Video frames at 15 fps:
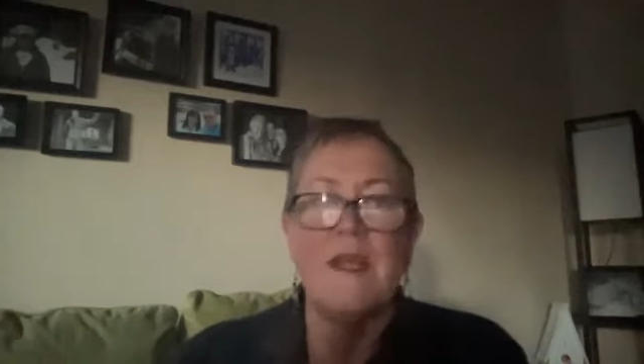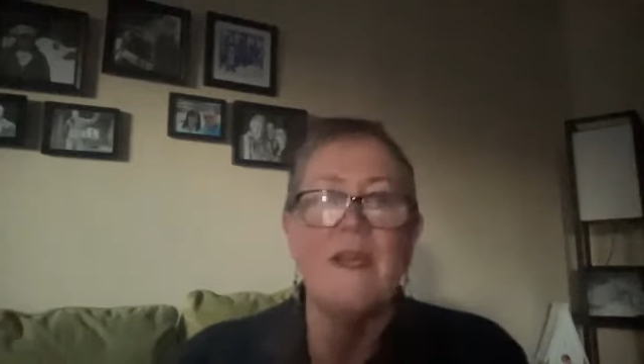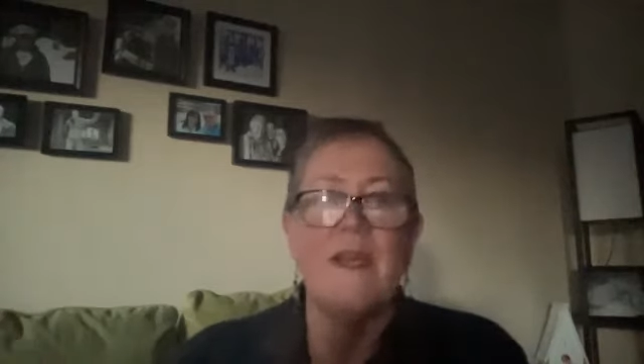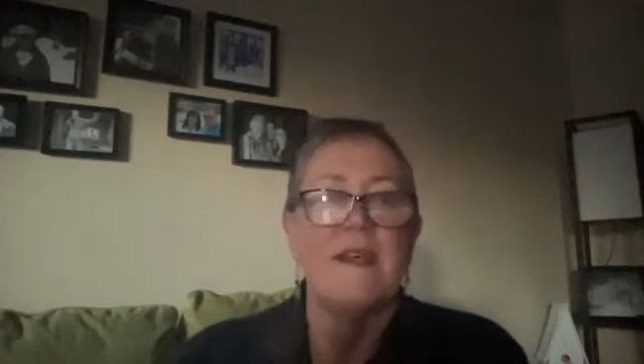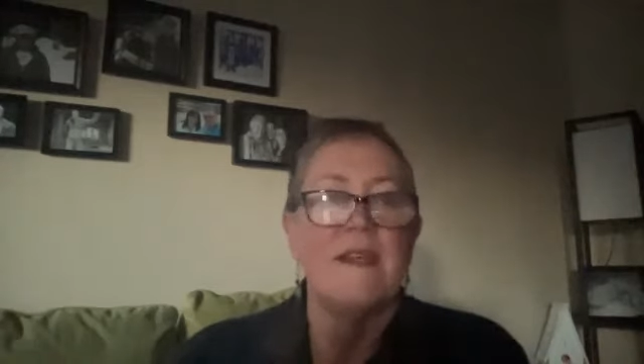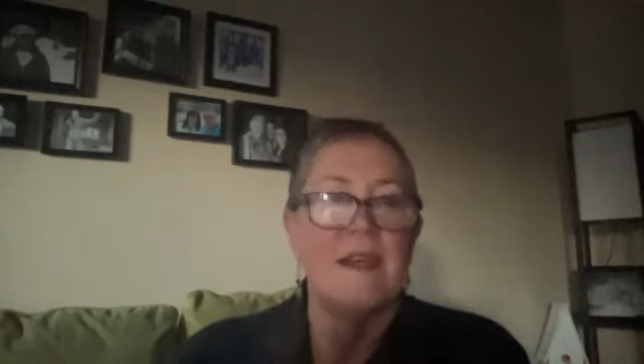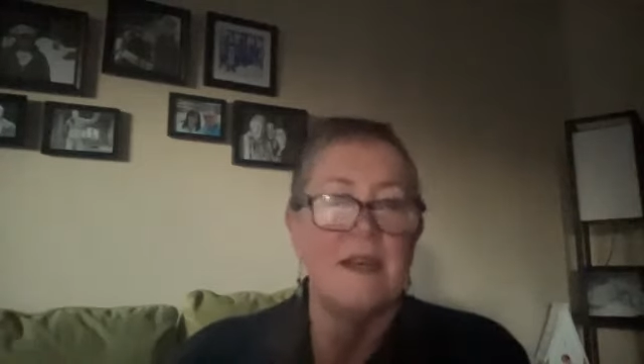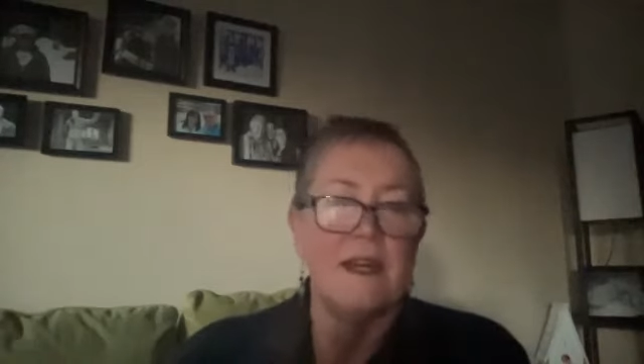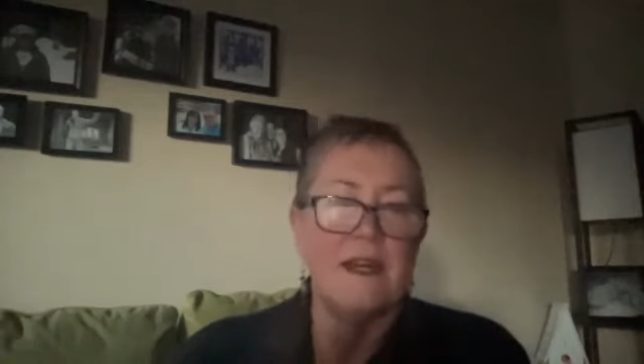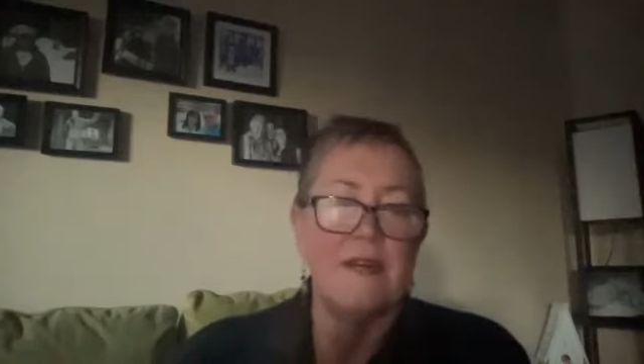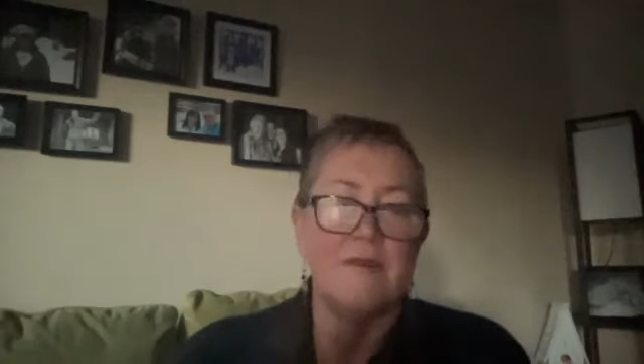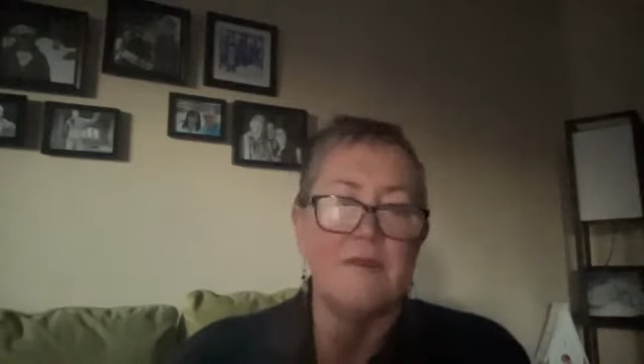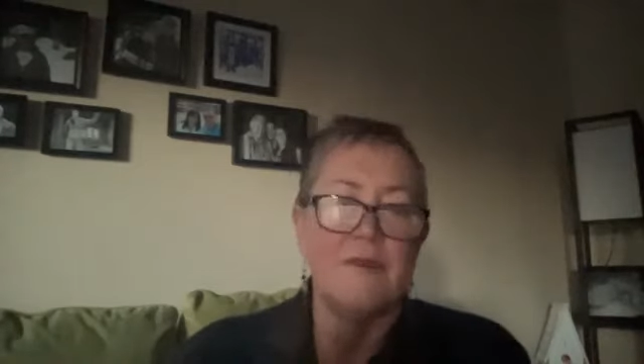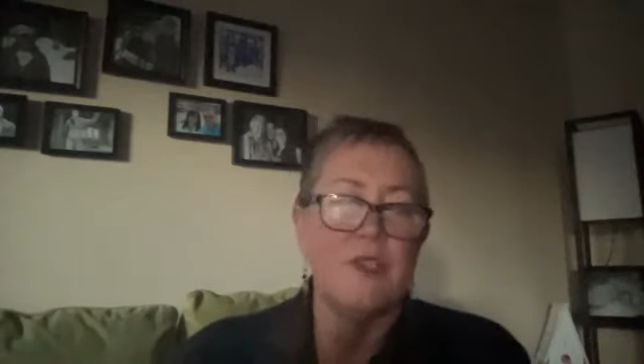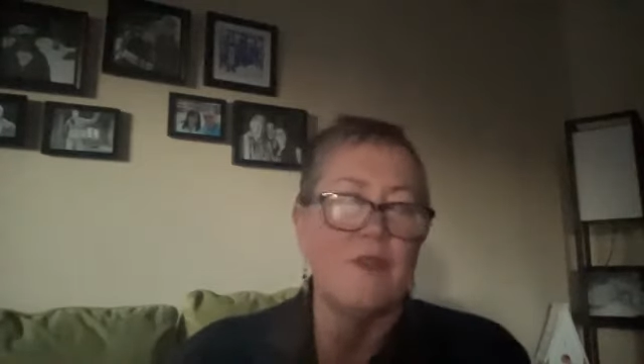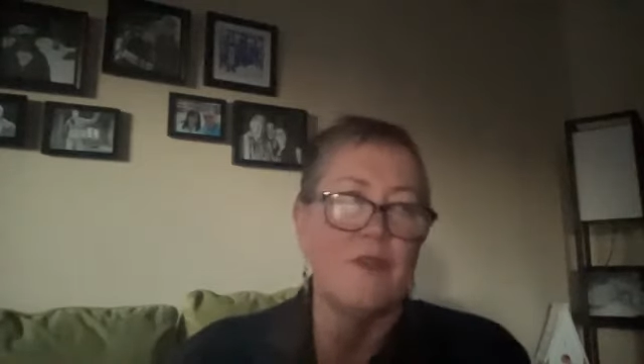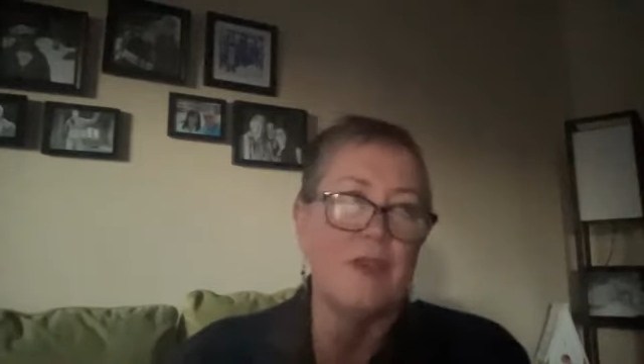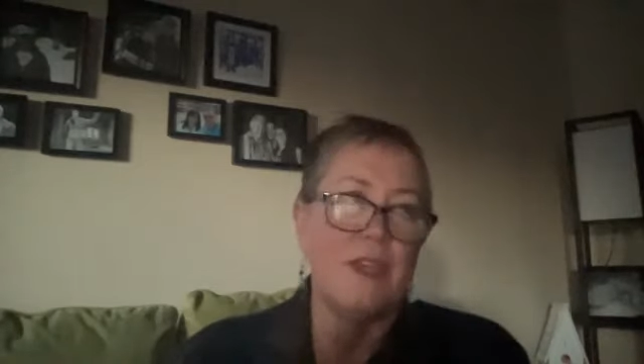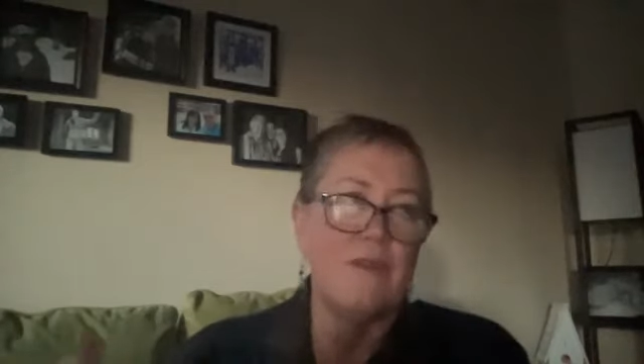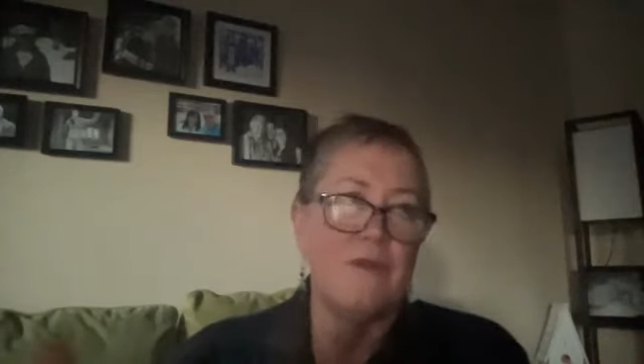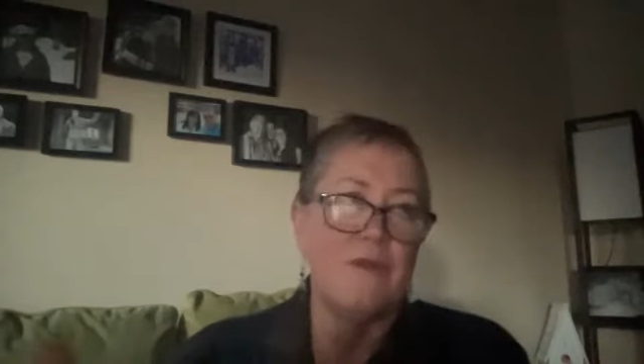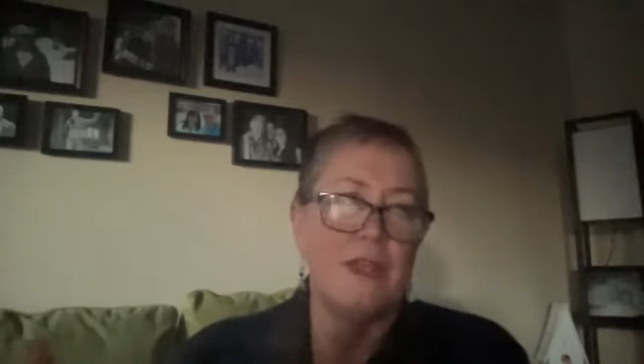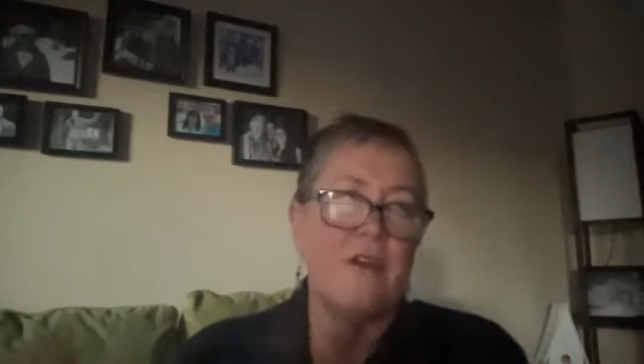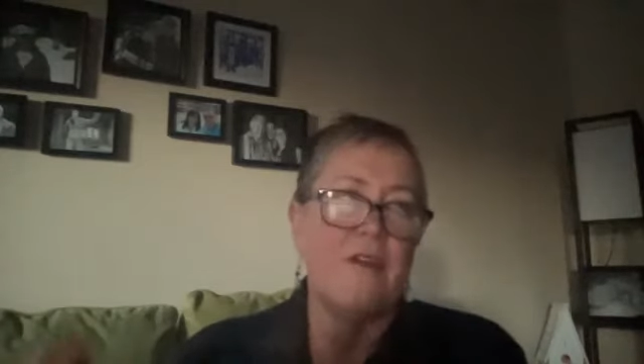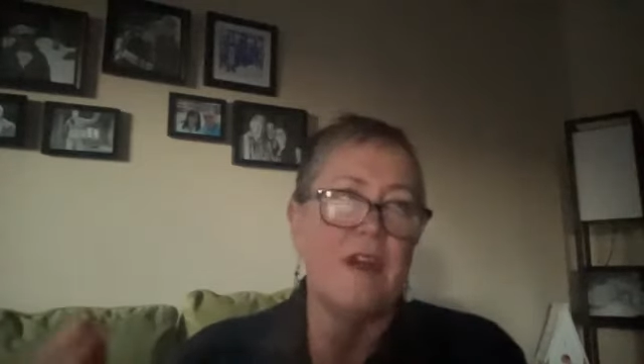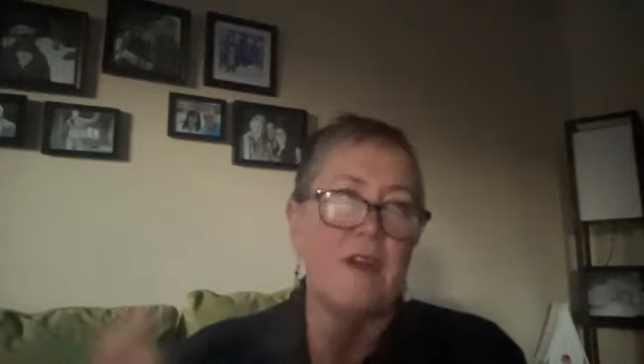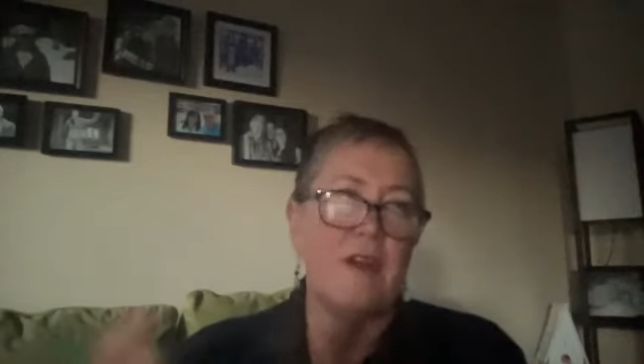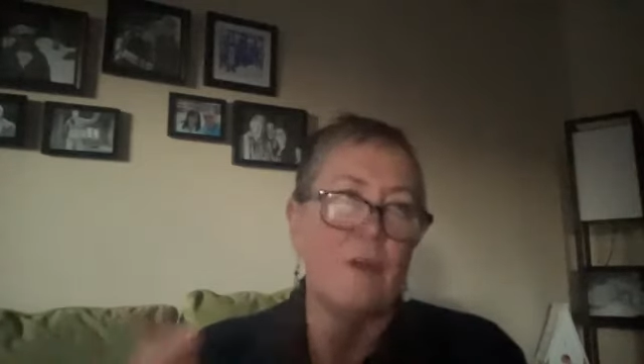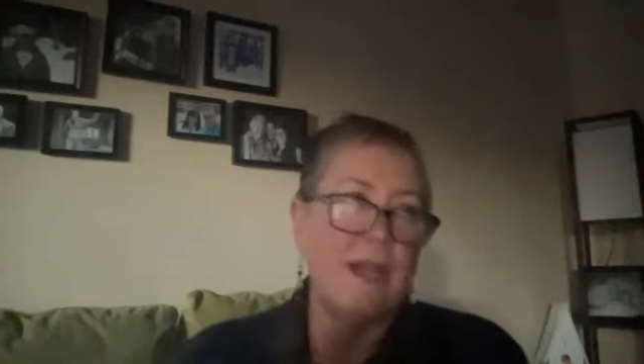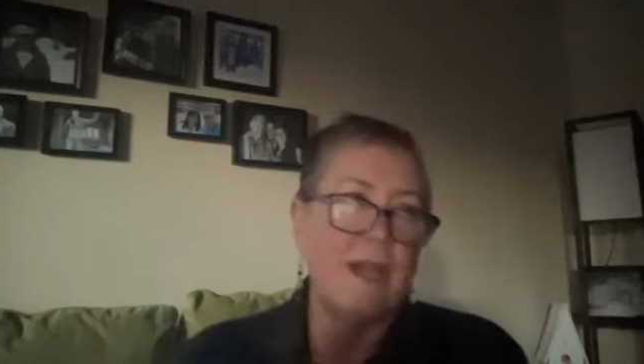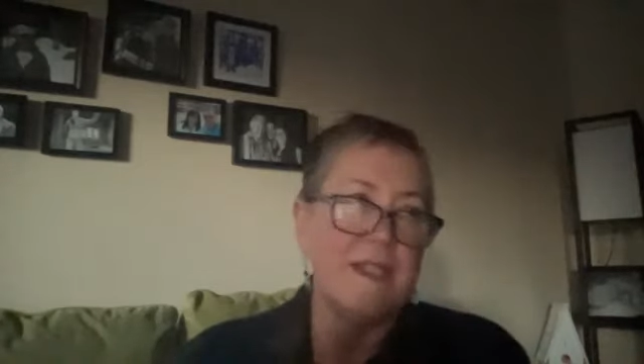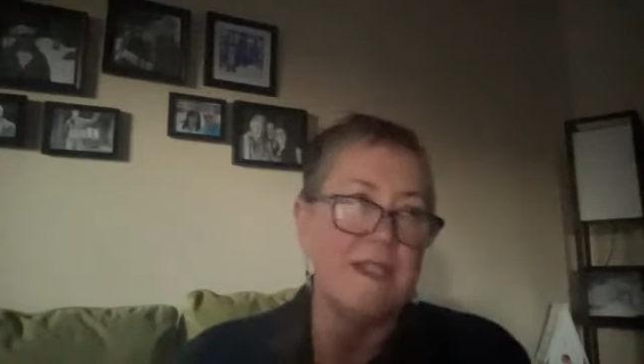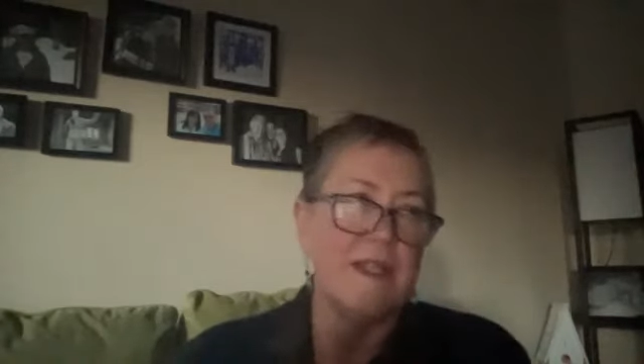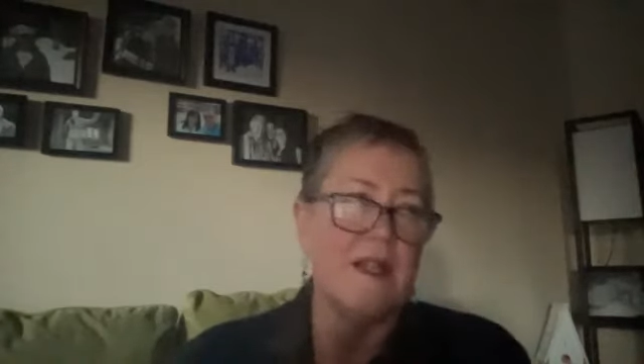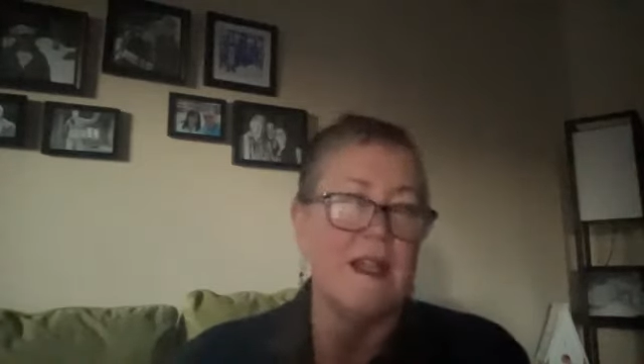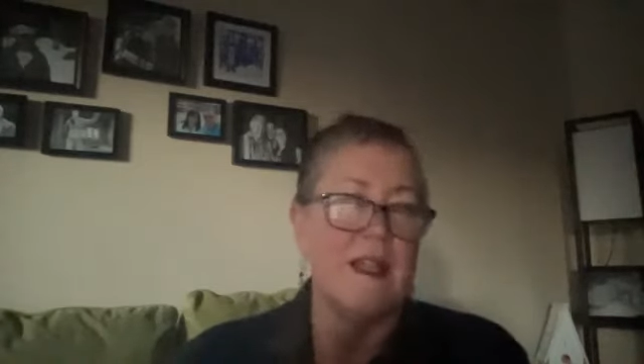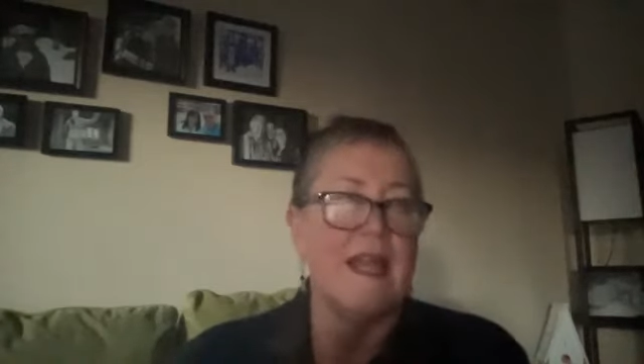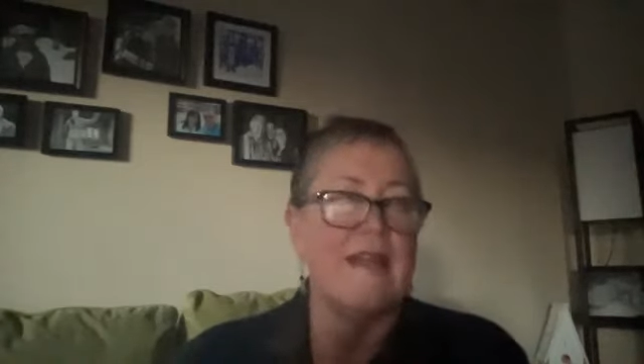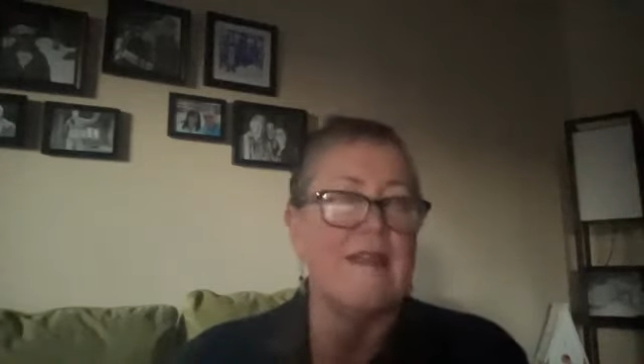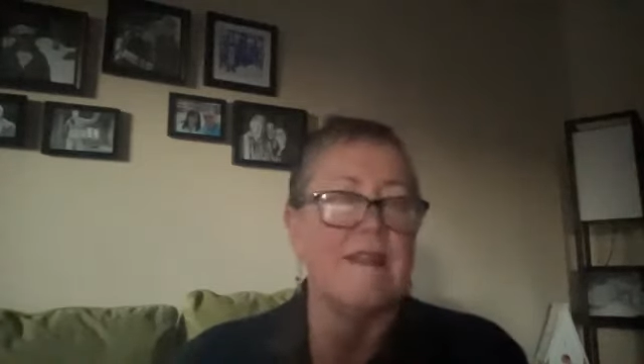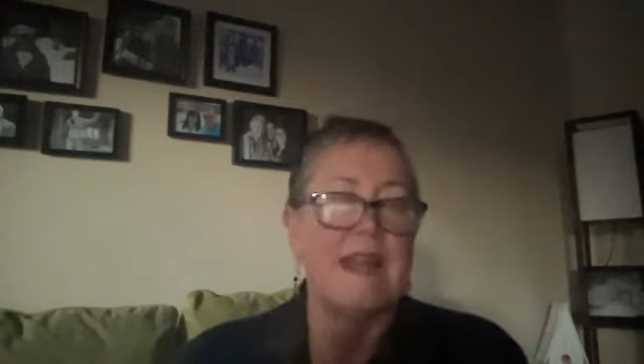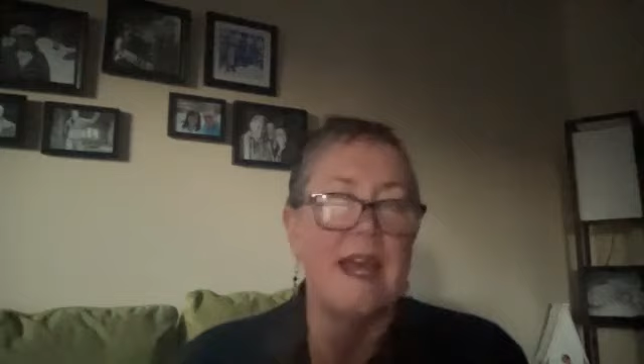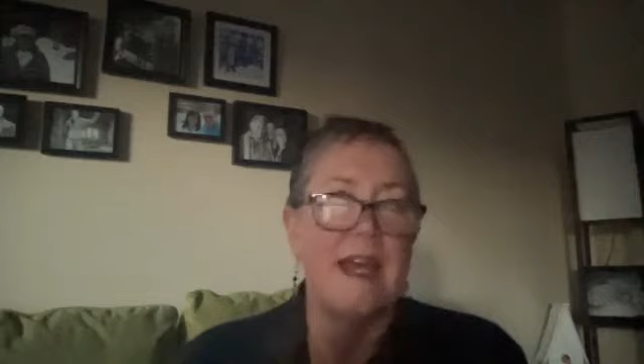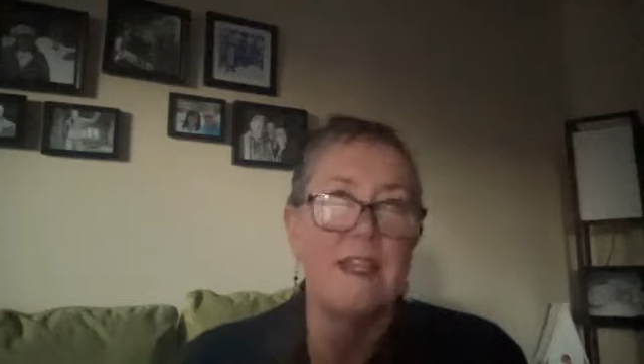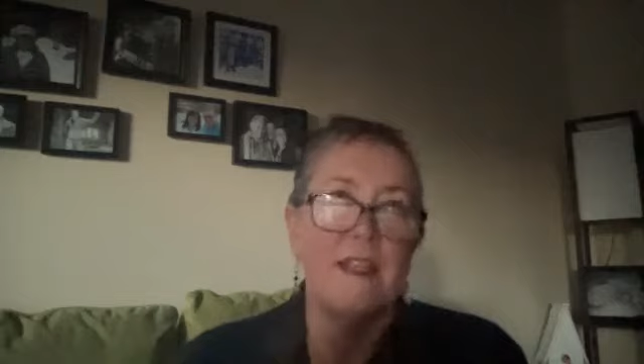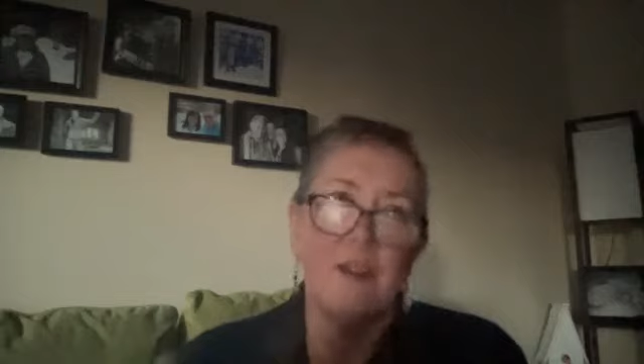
Right. So if you can figure out a way to collect that,